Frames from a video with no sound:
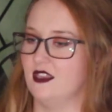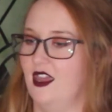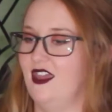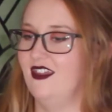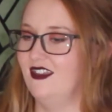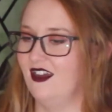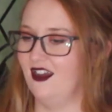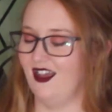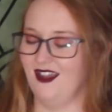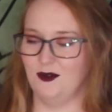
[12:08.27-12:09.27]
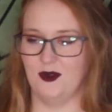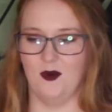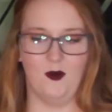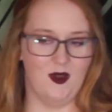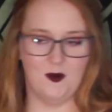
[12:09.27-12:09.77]
And I don't
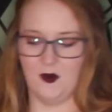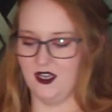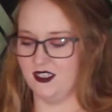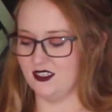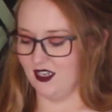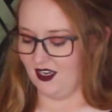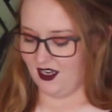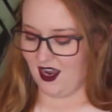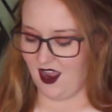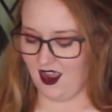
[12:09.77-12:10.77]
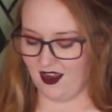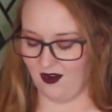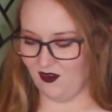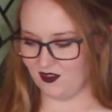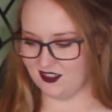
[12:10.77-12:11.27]
know what it was. Like, I
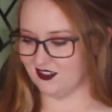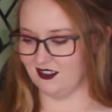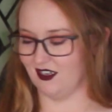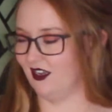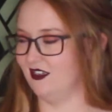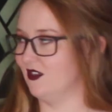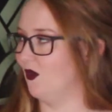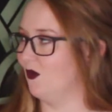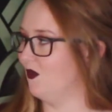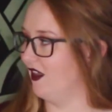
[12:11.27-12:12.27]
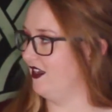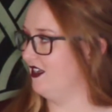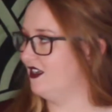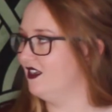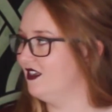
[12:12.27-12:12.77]
honestly, like, I don't
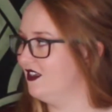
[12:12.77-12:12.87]
like...